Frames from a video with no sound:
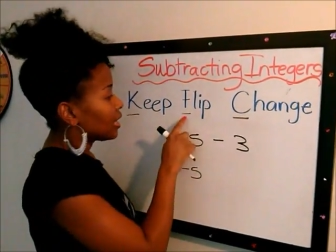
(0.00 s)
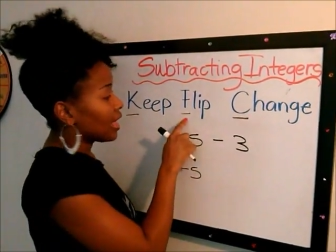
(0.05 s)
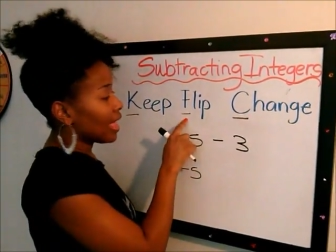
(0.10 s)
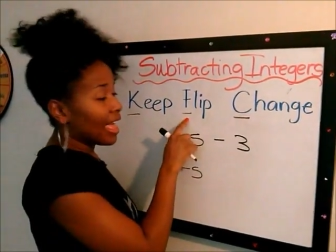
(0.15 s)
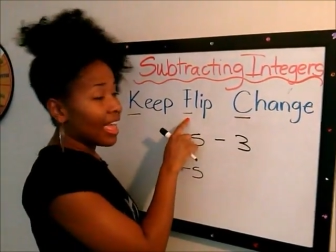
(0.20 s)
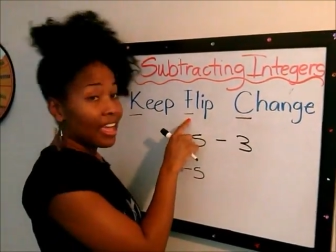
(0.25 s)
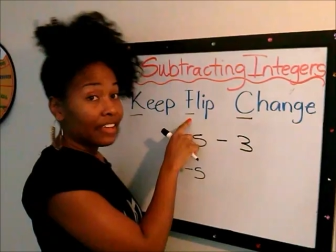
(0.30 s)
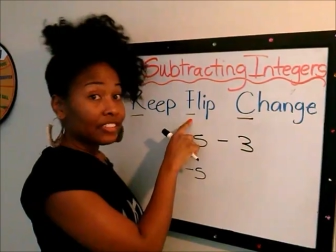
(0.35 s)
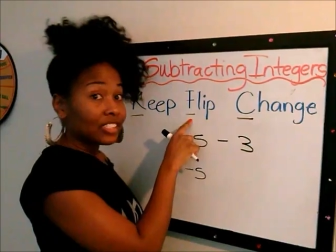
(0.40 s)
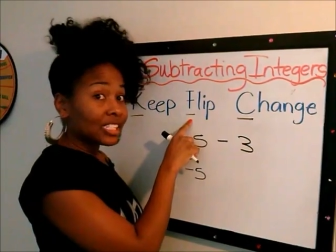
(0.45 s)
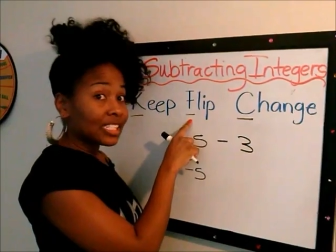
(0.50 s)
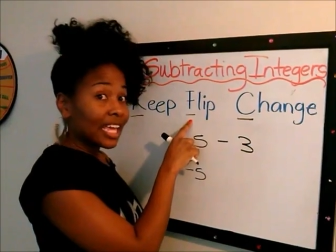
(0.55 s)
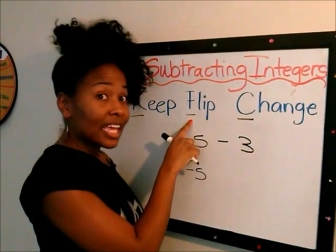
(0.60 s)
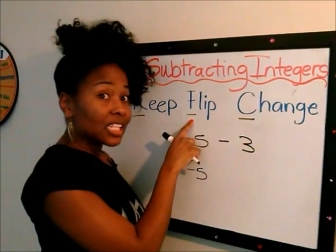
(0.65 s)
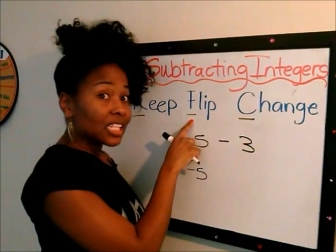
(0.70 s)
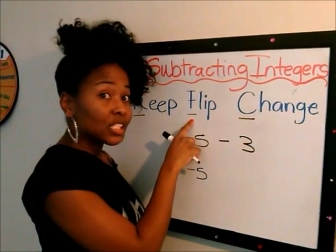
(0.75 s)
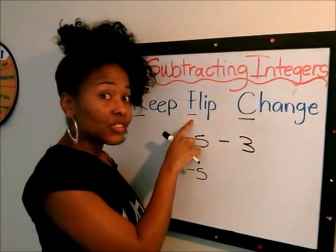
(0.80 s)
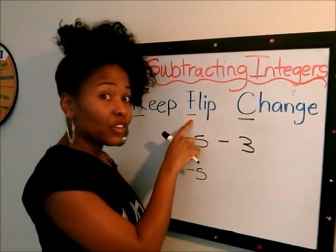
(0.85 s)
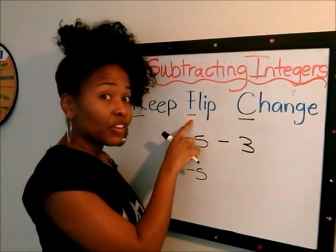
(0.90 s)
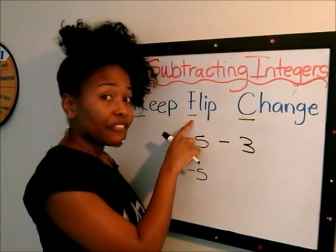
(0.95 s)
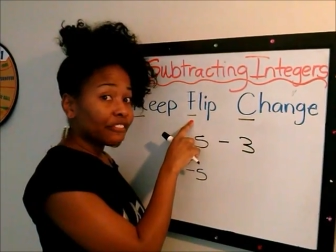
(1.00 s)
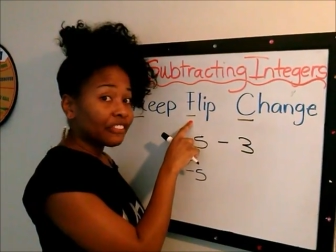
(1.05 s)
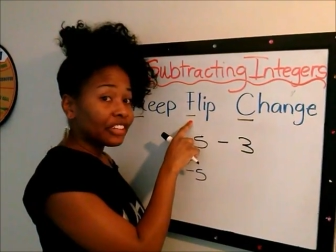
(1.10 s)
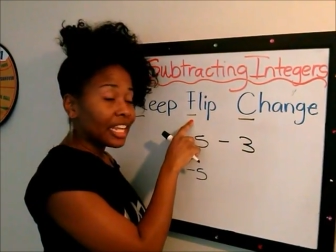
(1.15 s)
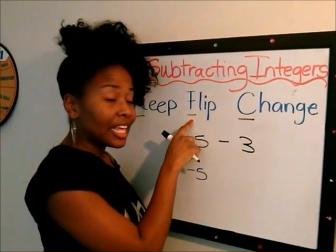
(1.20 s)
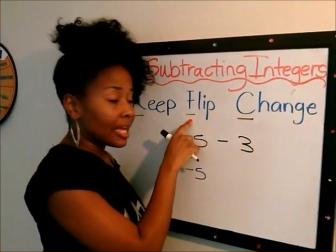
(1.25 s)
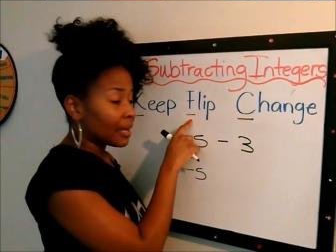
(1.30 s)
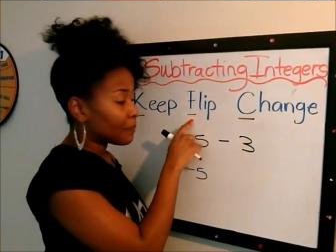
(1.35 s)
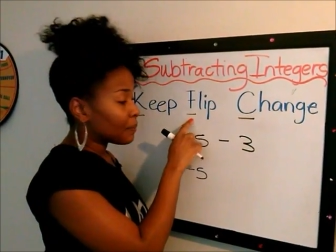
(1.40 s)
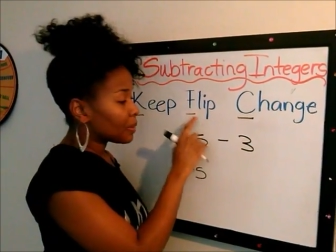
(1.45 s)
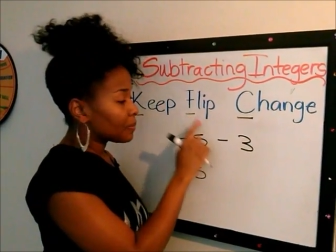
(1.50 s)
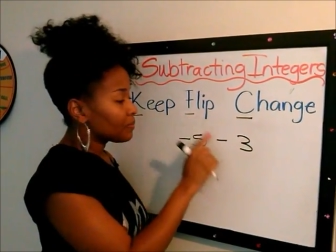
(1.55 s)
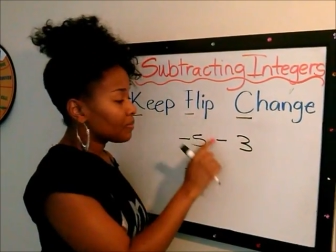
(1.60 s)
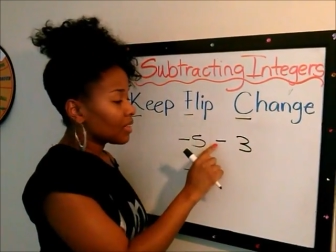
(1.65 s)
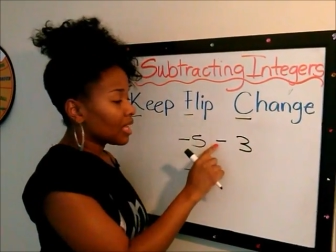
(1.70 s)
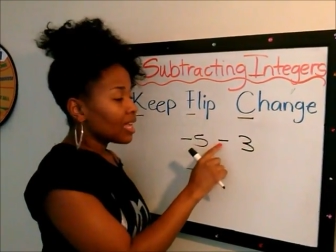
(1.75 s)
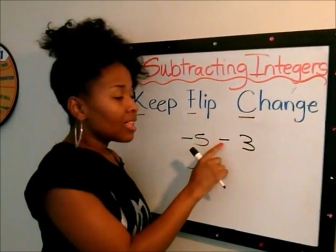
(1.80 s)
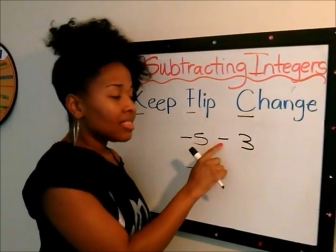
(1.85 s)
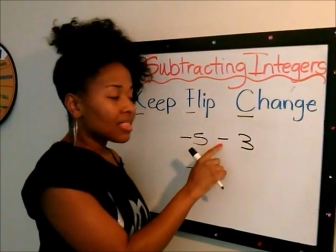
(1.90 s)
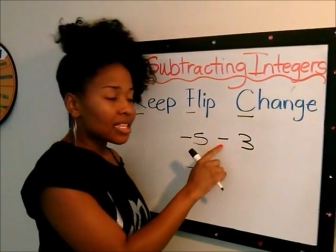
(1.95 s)
The F stands for flip.
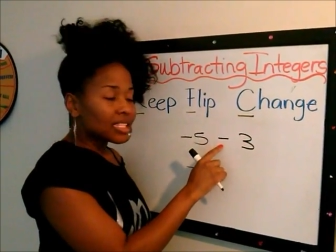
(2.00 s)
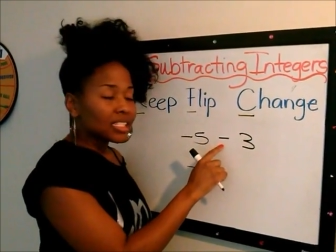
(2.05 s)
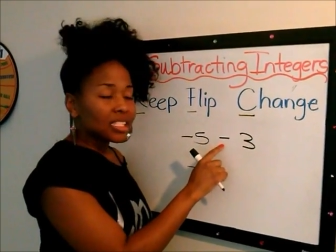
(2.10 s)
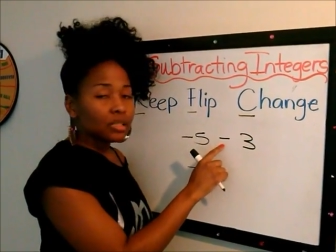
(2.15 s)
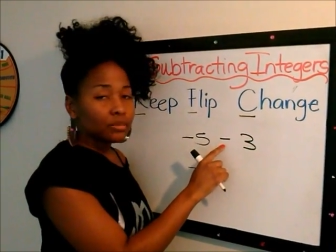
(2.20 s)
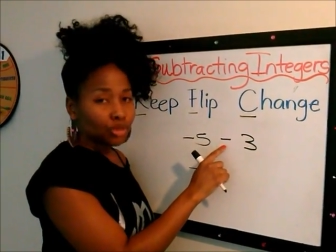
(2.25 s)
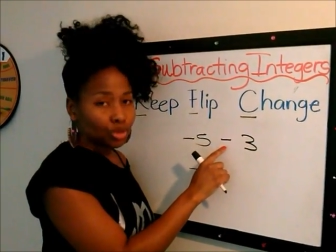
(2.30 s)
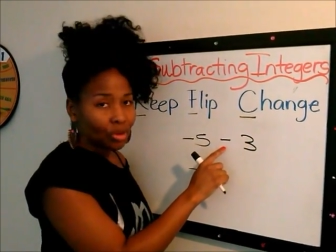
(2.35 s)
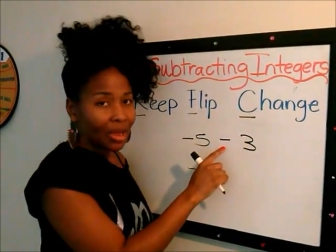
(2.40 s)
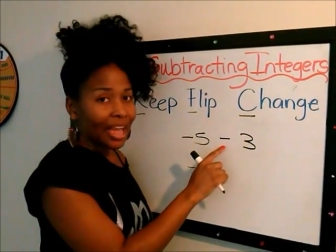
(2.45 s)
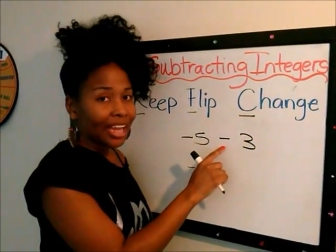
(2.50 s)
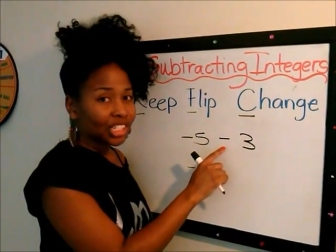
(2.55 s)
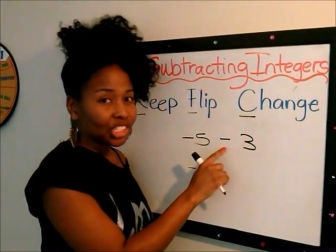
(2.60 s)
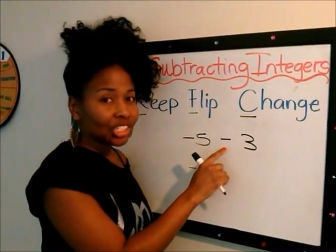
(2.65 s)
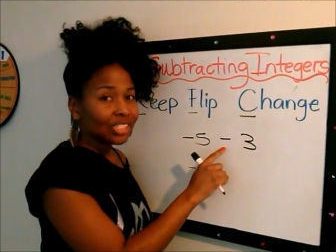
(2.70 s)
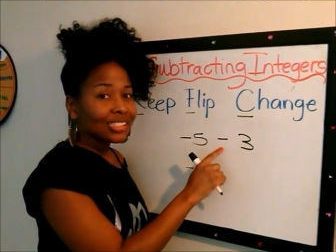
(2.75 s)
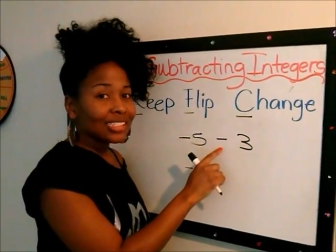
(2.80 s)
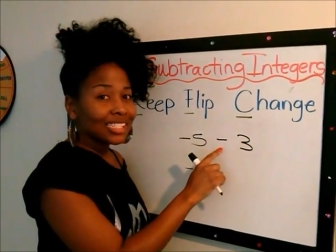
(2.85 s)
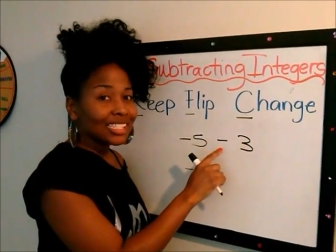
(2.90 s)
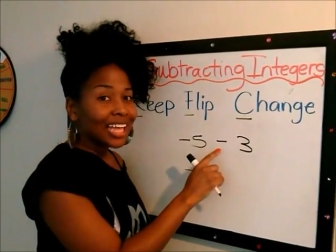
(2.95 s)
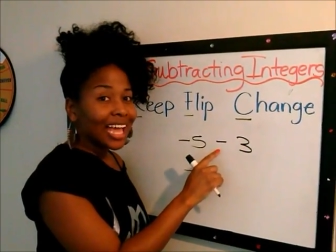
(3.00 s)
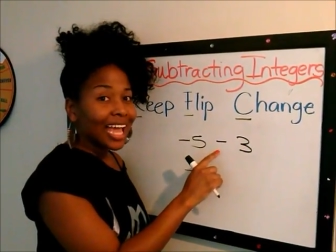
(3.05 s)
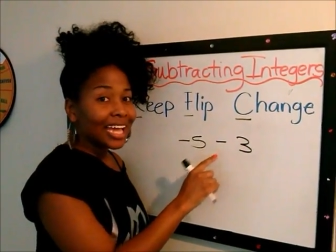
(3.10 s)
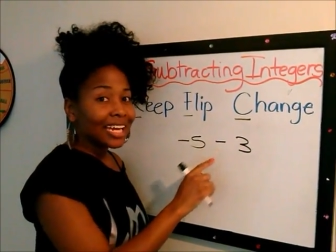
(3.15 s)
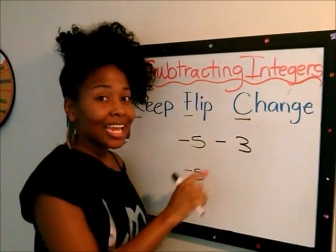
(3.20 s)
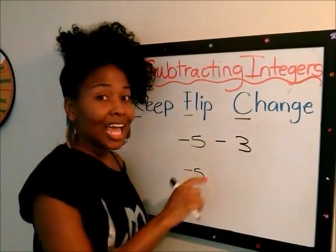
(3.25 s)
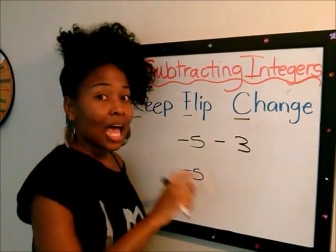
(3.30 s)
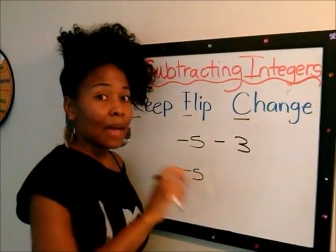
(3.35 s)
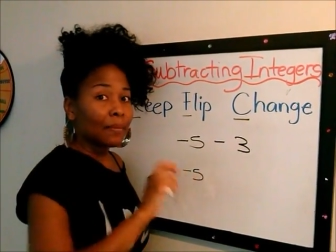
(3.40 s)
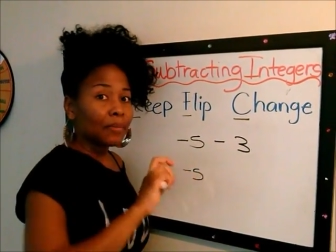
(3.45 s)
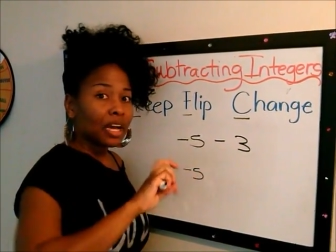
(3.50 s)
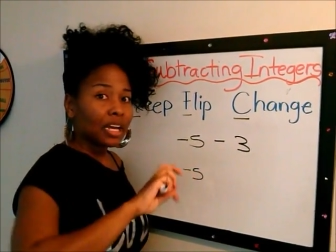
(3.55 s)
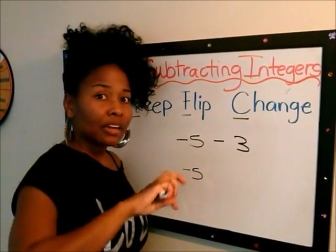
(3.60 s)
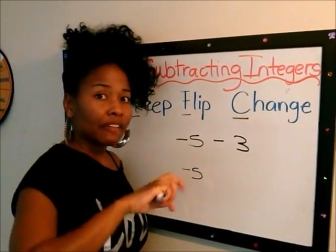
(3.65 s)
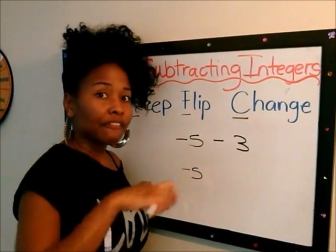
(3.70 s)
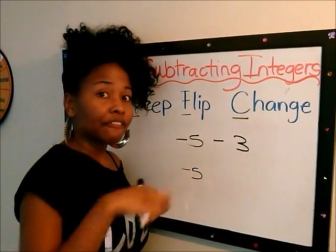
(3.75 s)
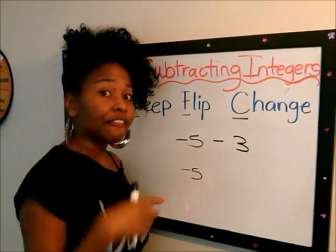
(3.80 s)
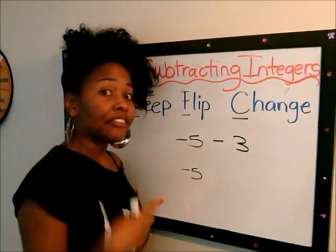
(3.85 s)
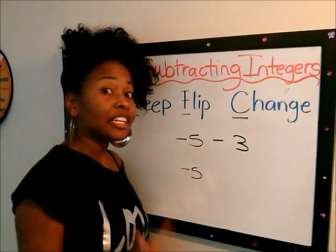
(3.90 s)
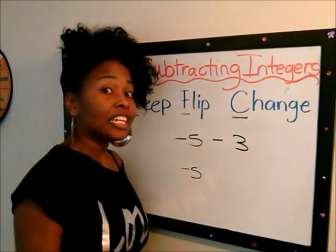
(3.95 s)
This subtraction sign, I'm going
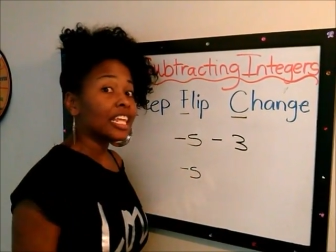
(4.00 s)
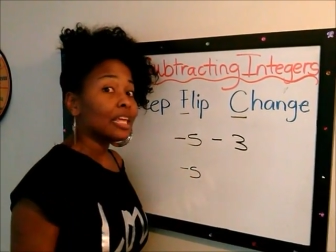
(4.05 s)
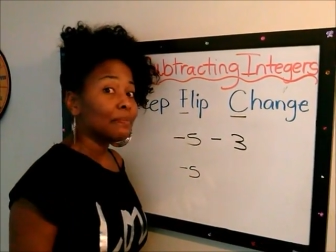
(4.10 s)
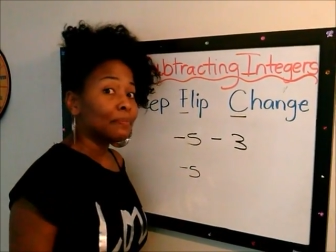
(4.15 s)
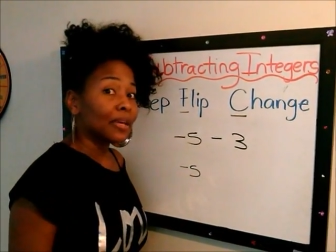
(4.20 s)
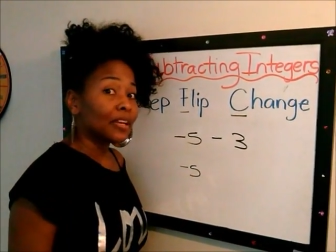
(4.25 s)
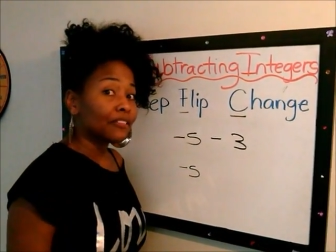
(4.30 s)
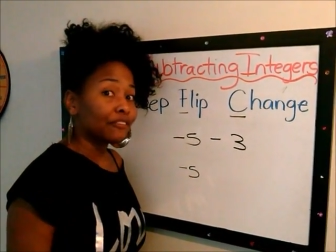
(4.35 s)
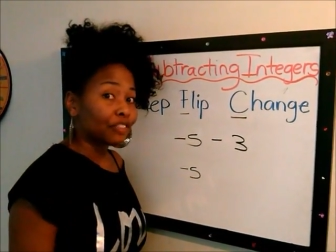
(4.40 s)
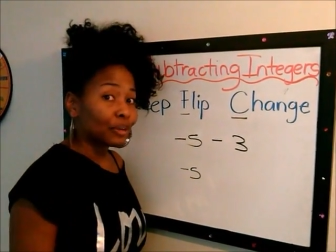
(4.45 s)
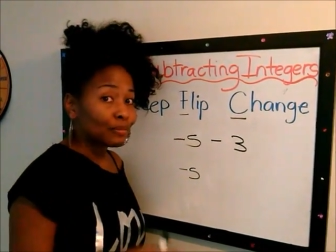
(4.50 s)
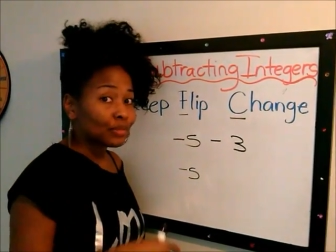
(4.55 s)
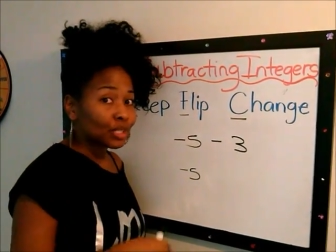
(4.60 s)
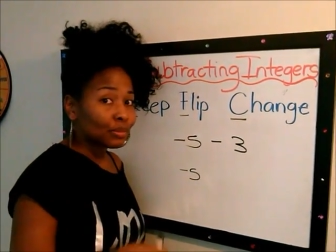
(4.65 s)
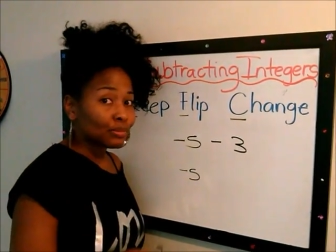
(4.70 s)
to flip it from